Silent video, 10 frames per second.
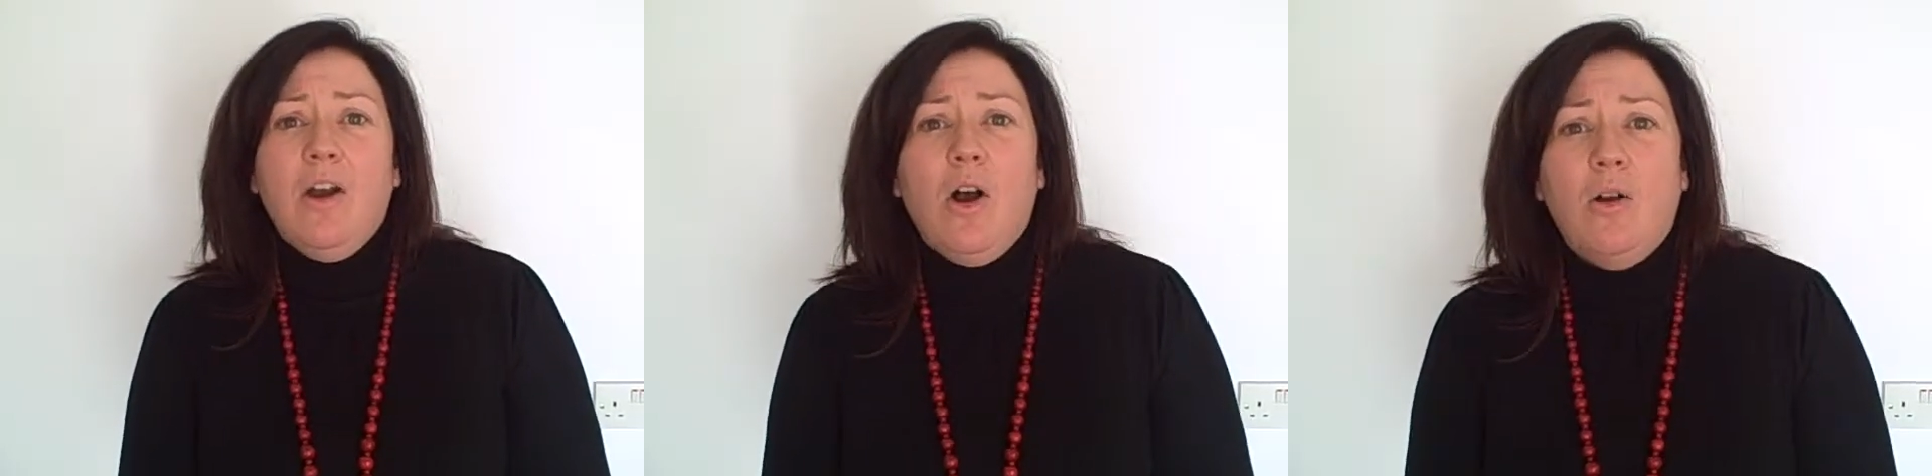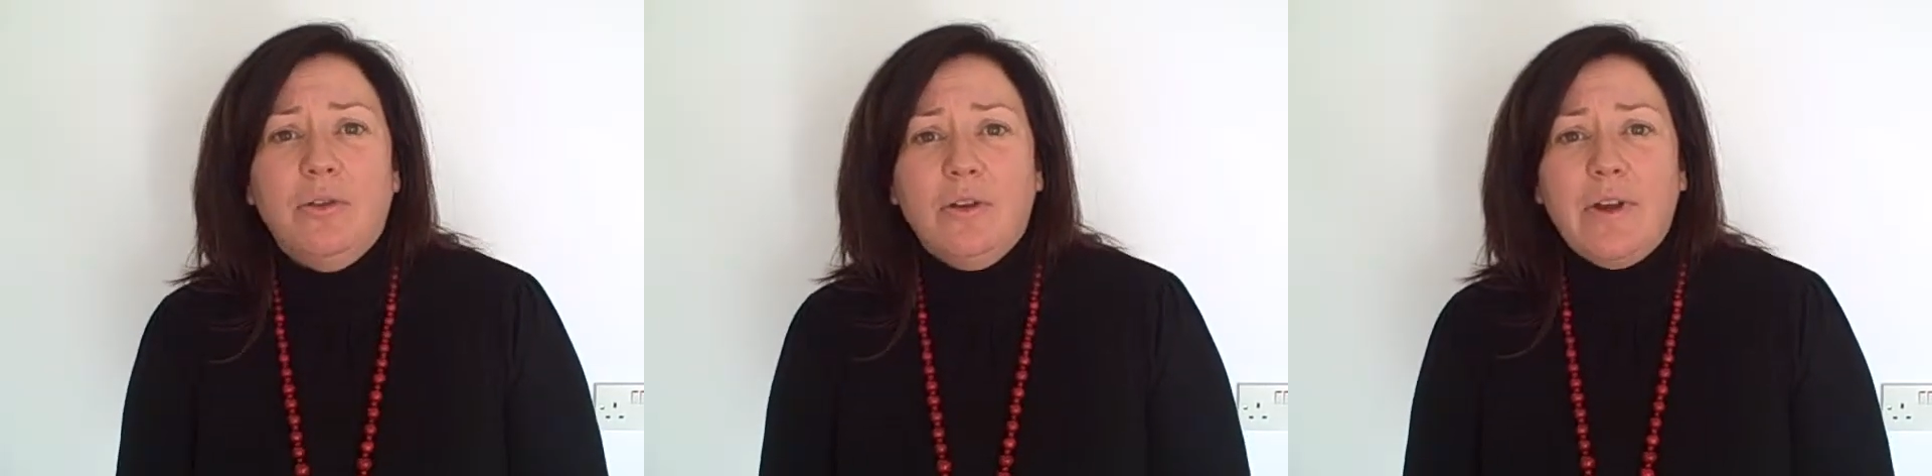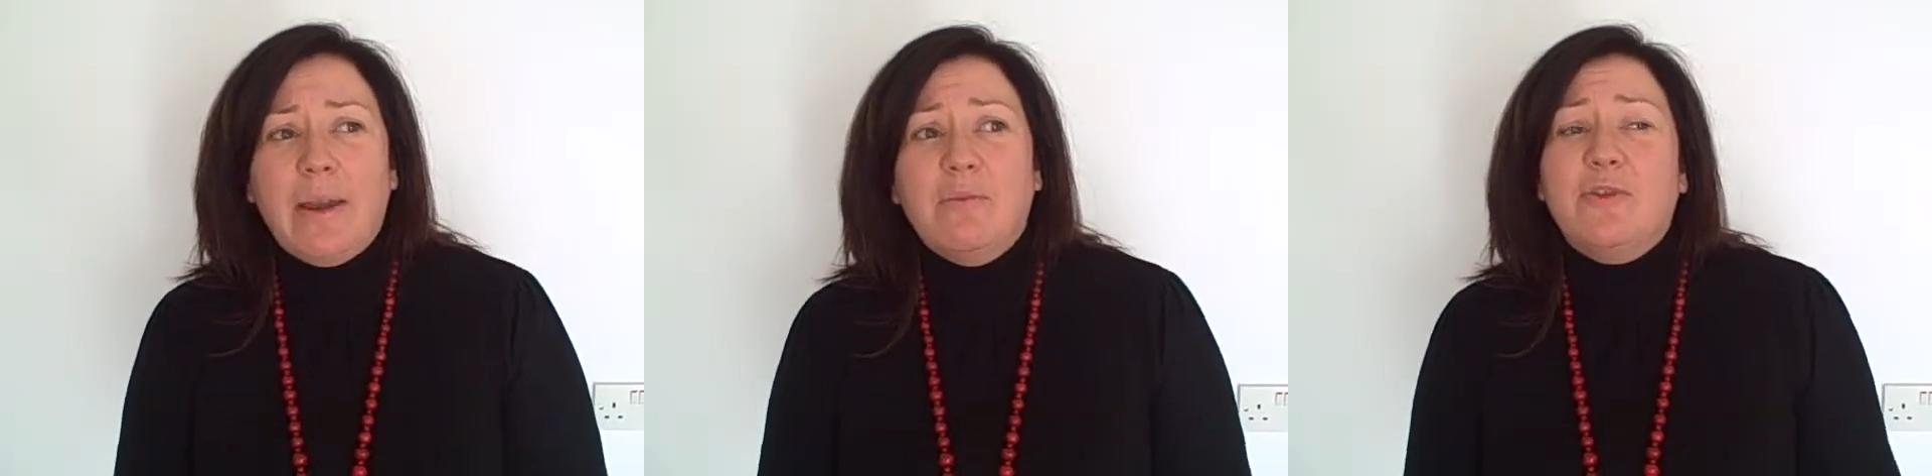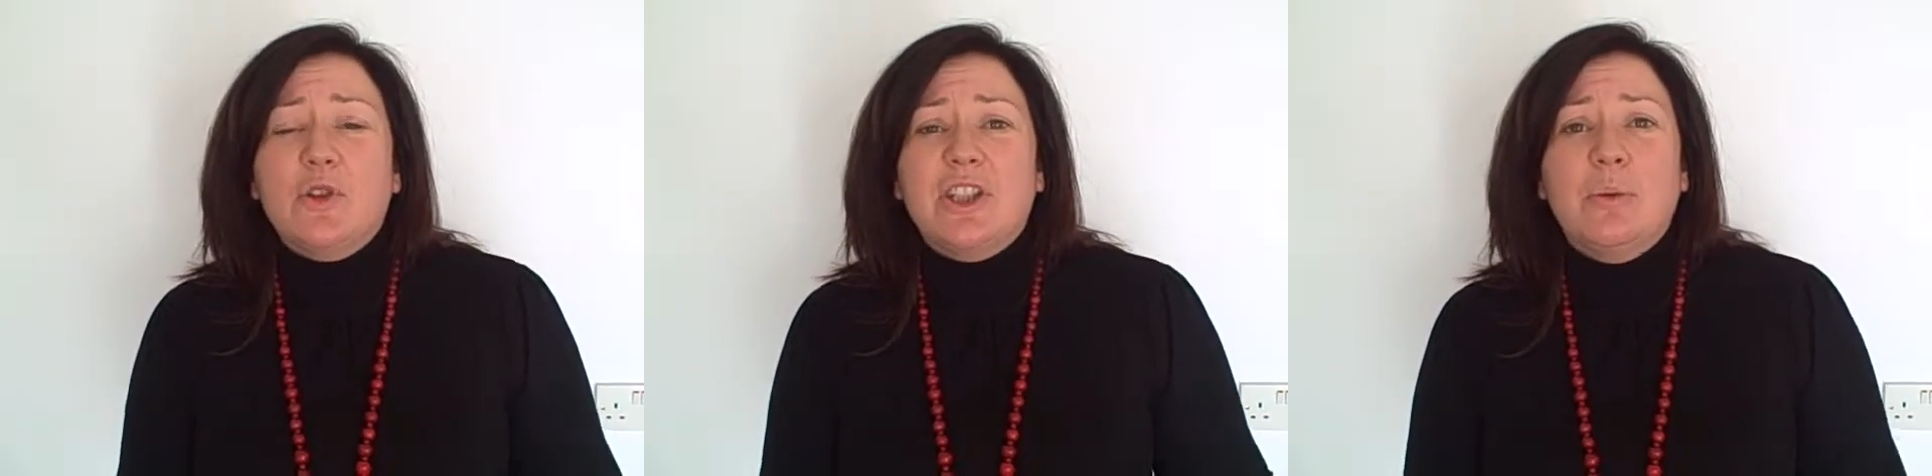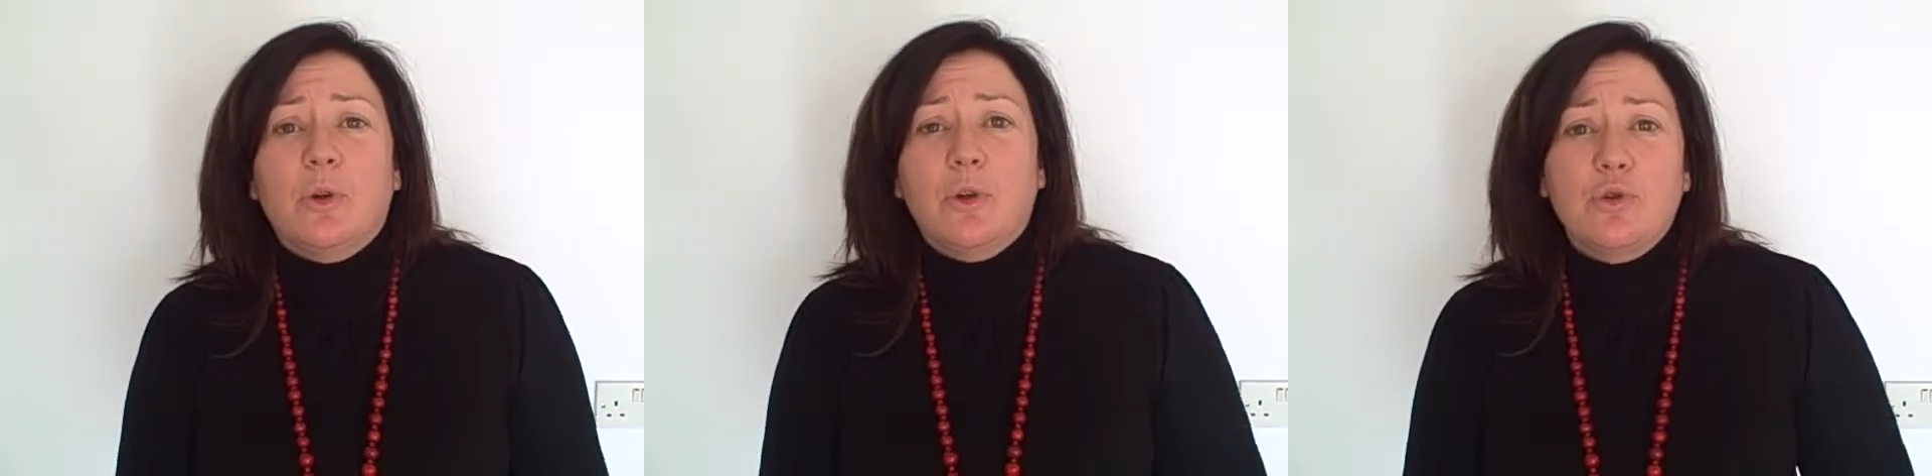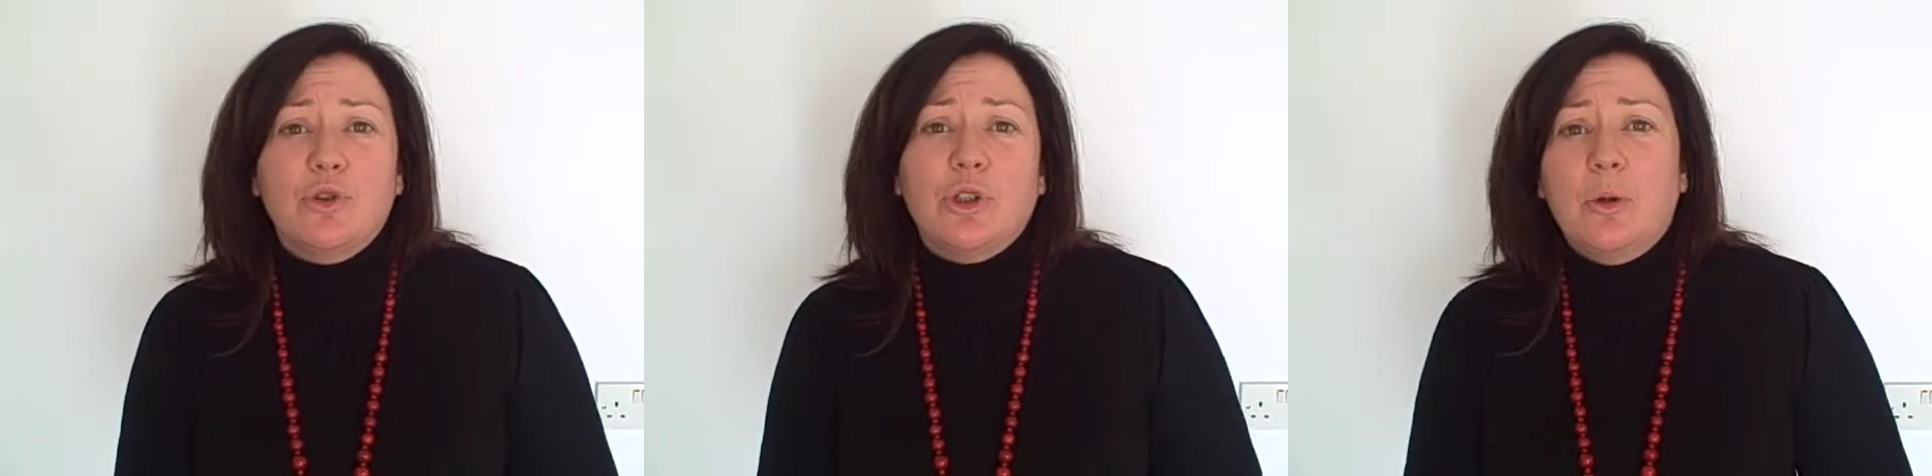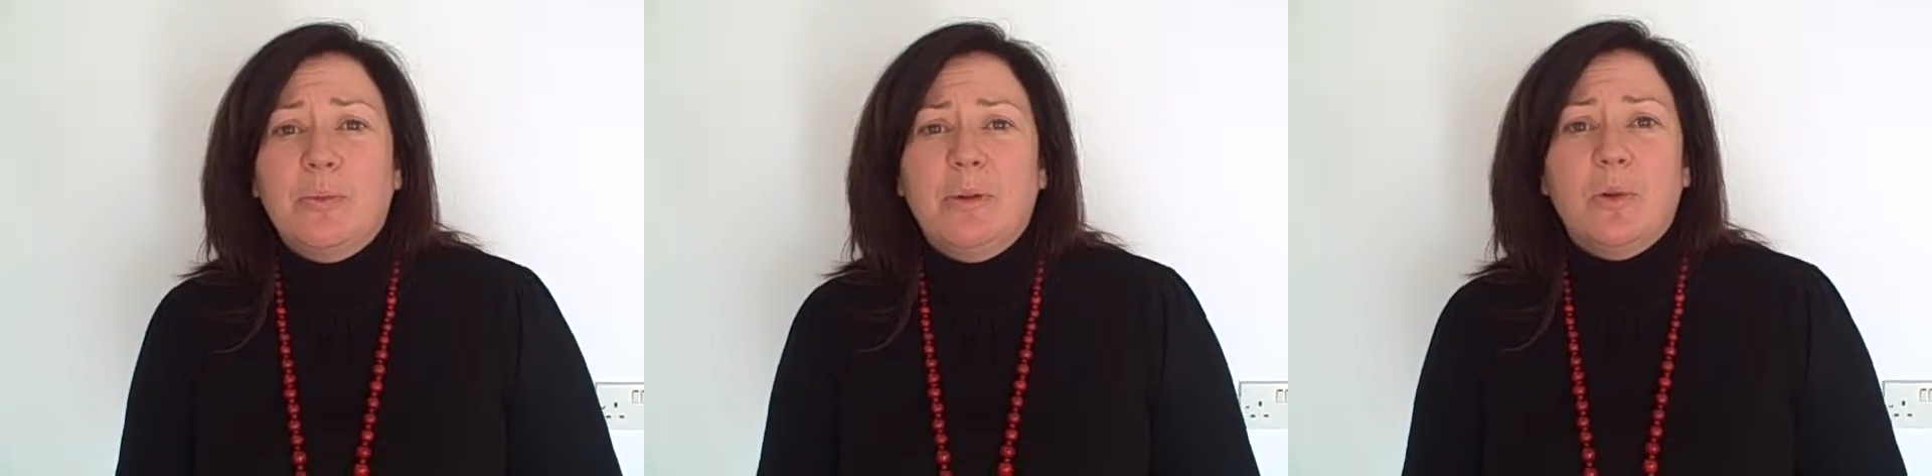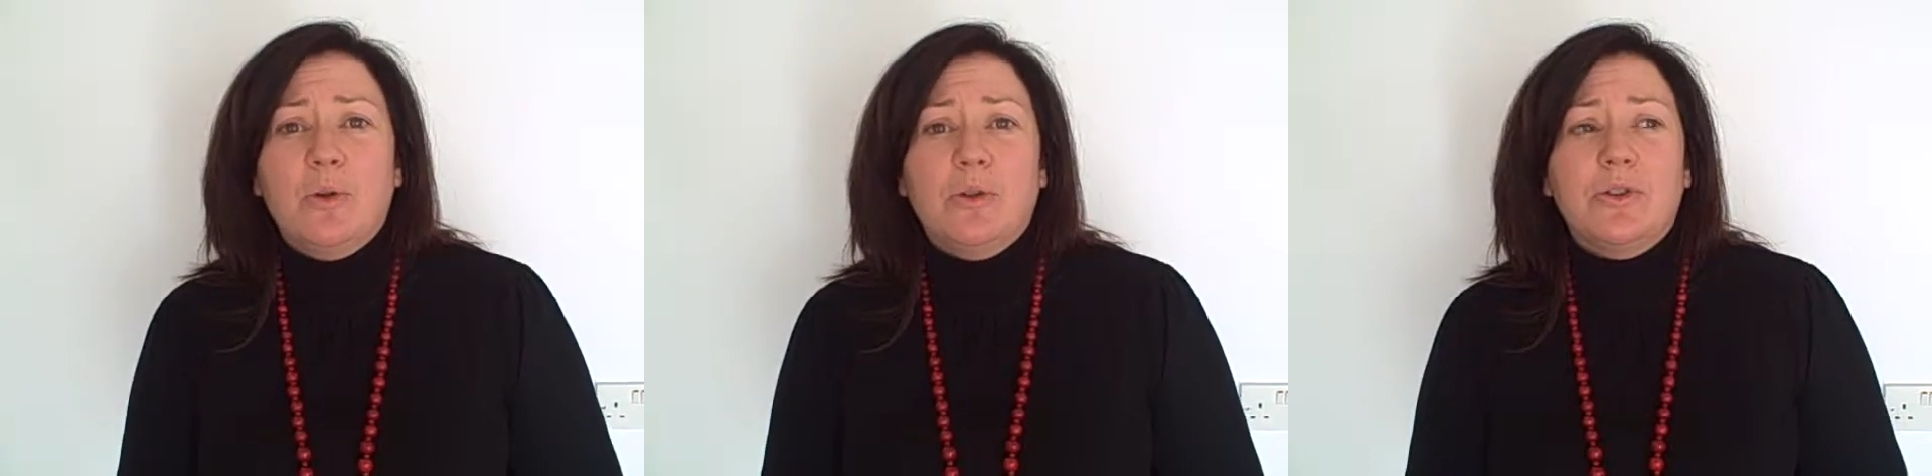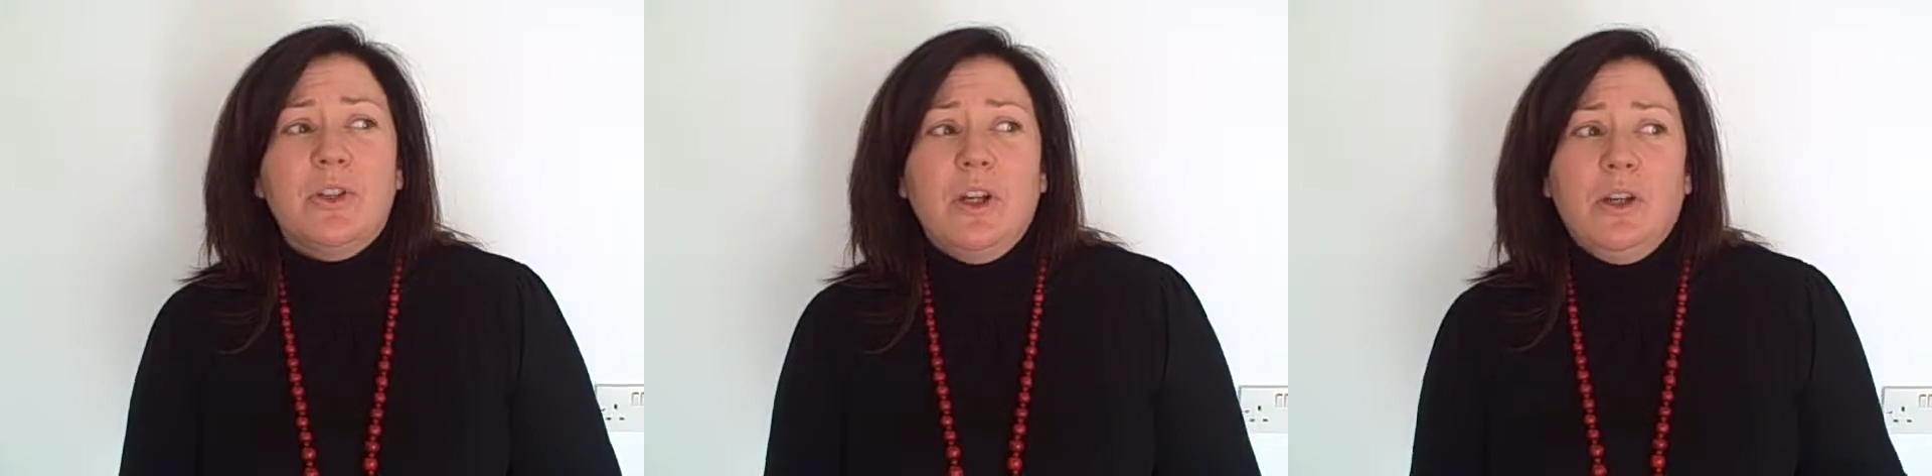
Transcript: on FTSE 100 company boards.